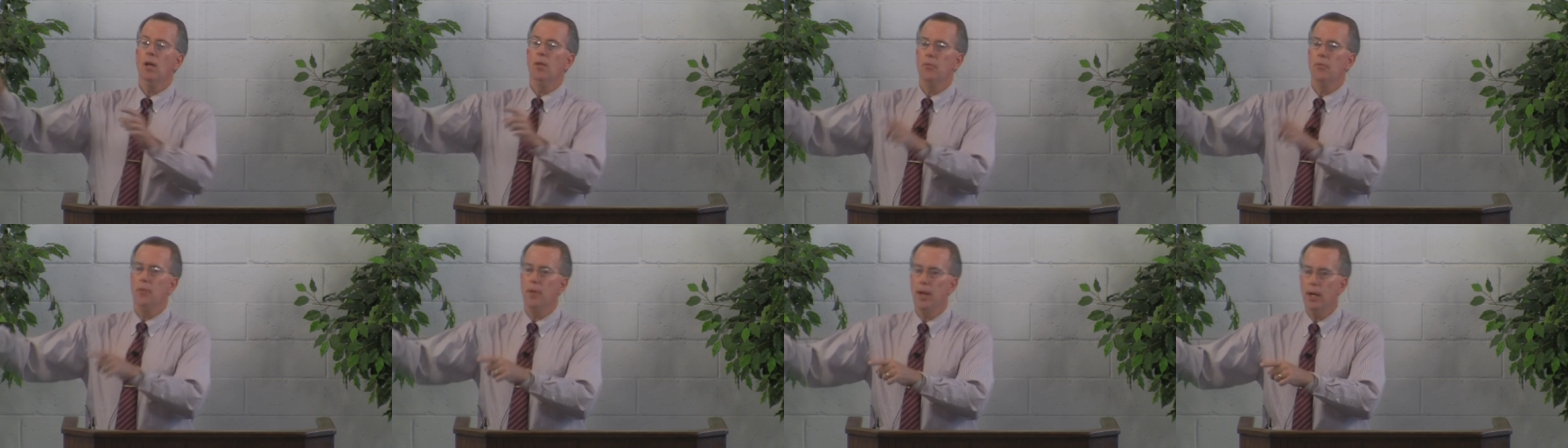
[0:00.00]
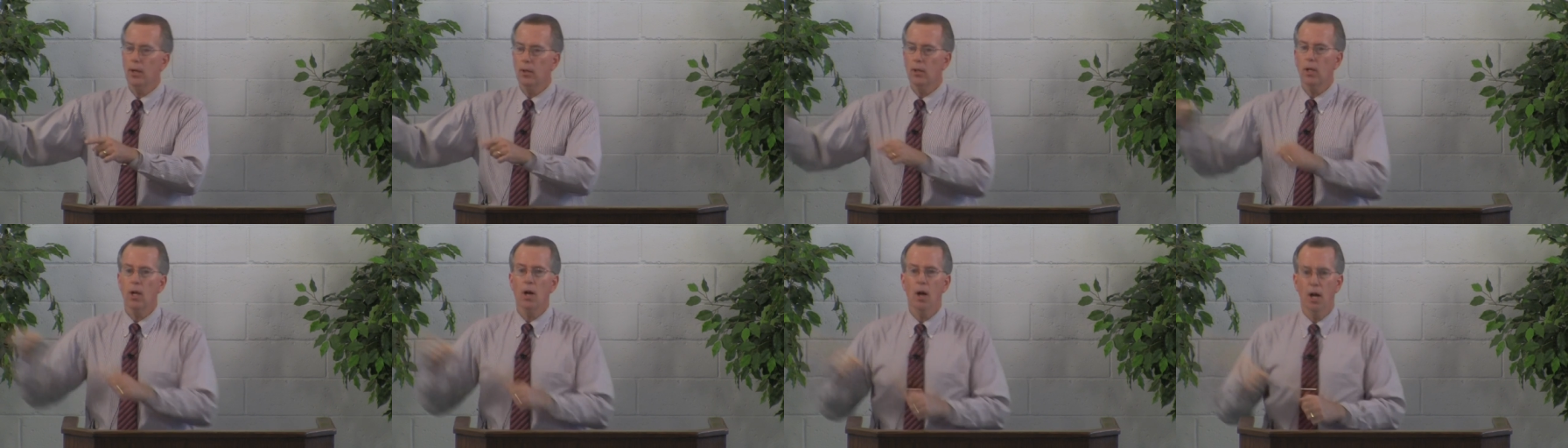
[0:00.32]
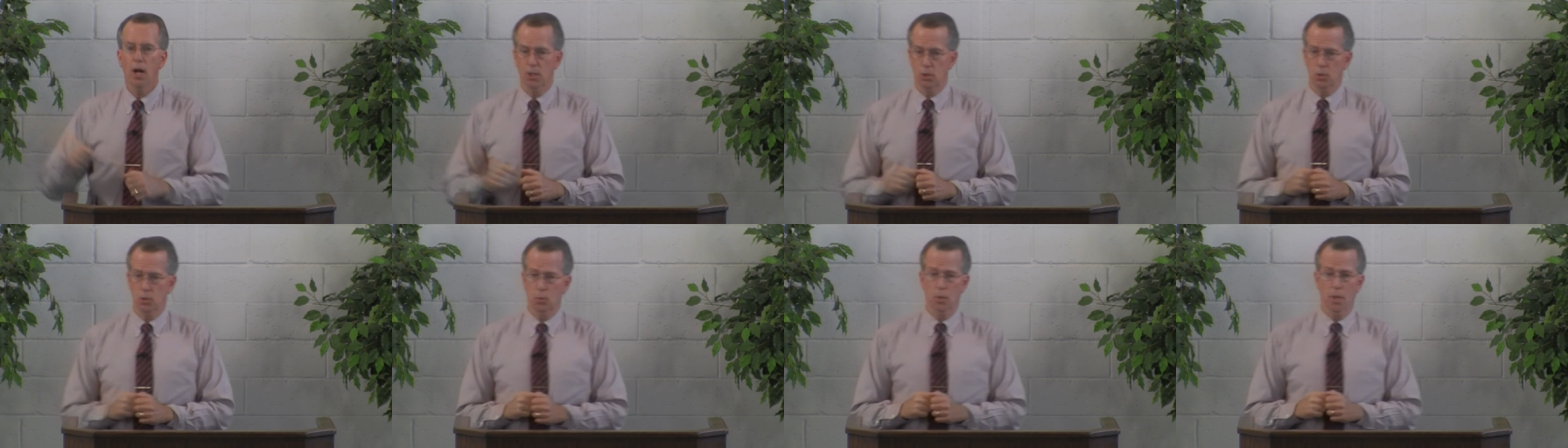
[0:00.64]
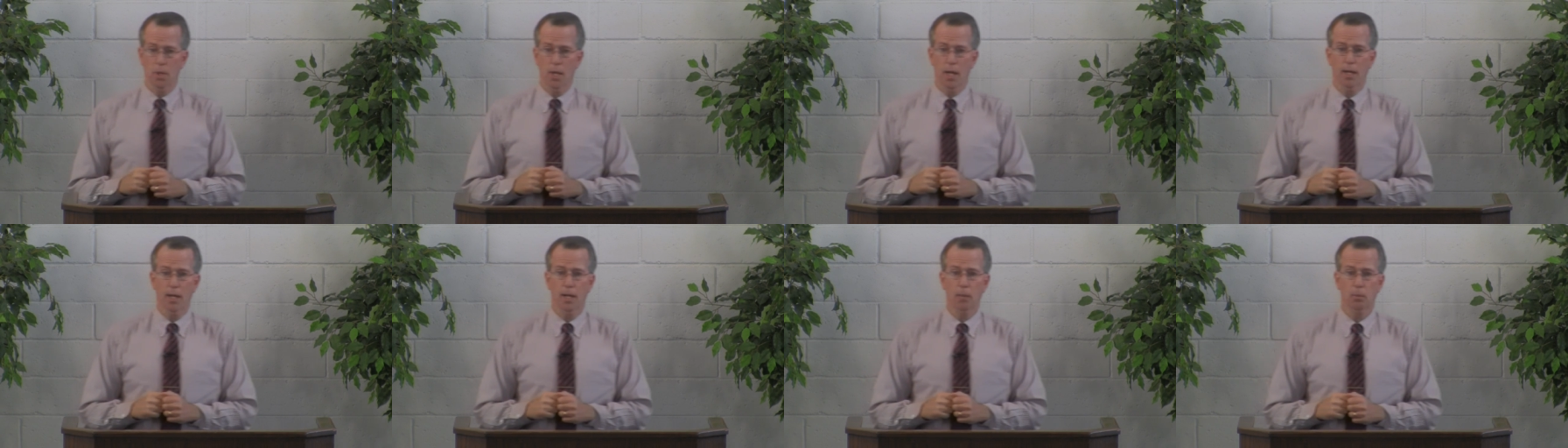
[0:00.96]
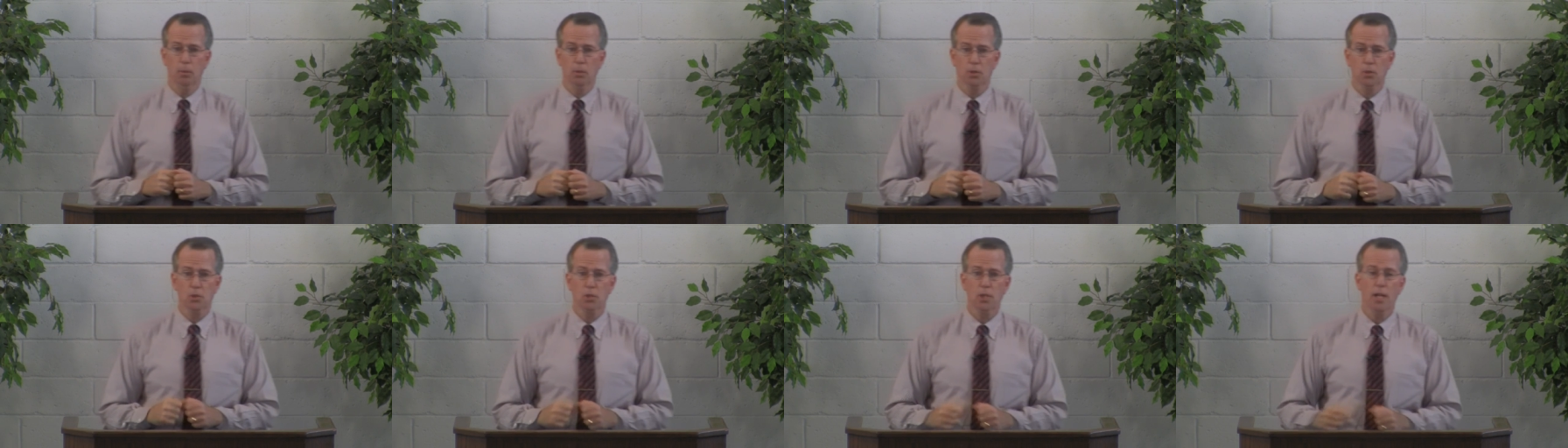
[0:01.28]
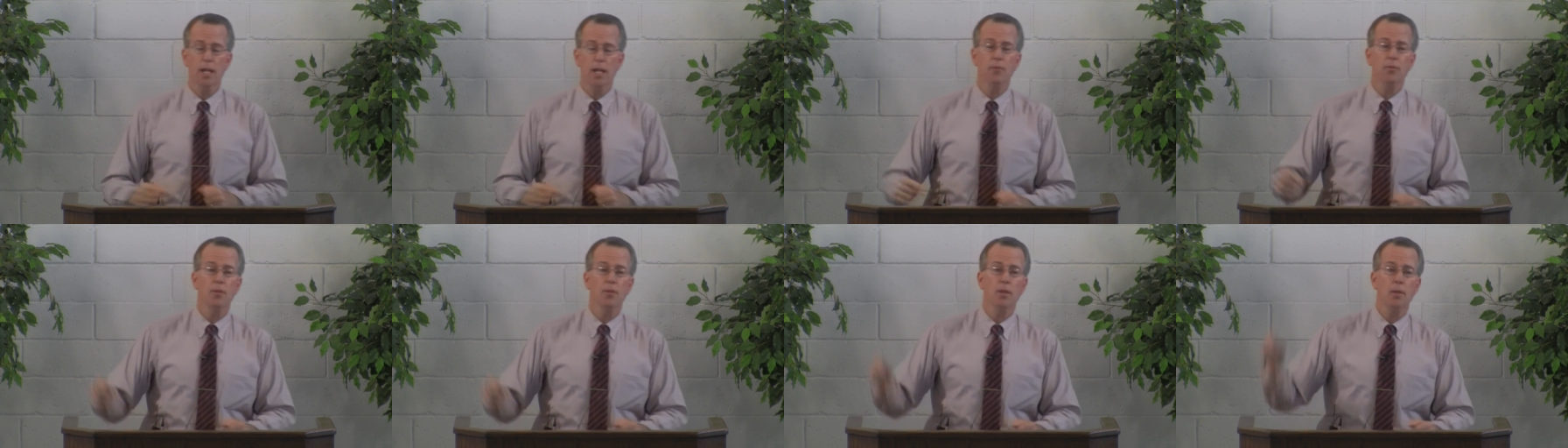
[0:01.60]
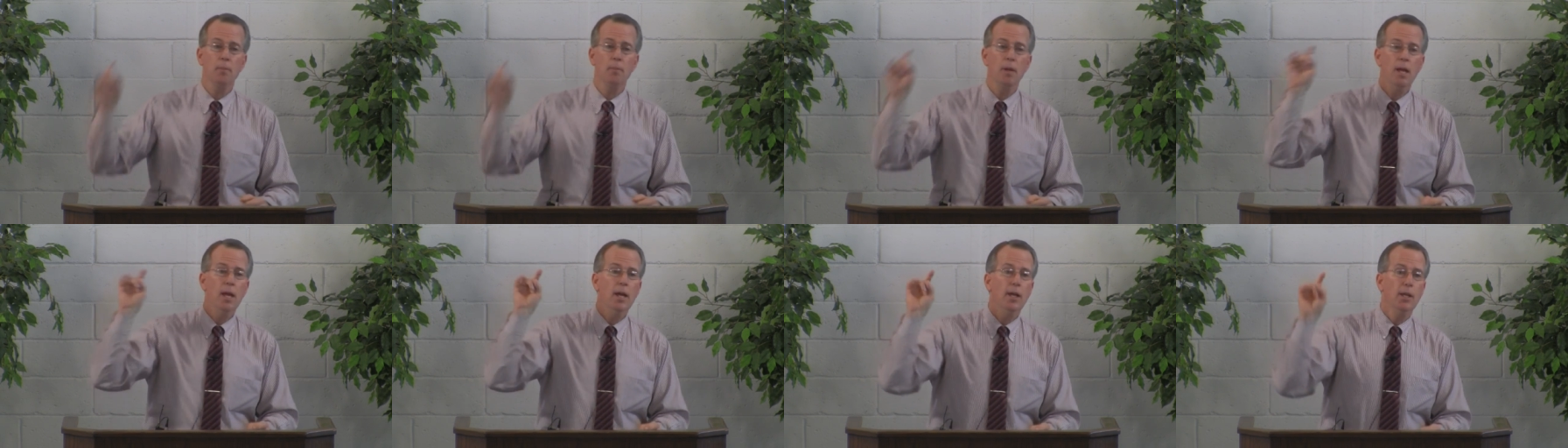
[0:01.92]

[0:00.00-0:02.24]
Their gods were not able to save them.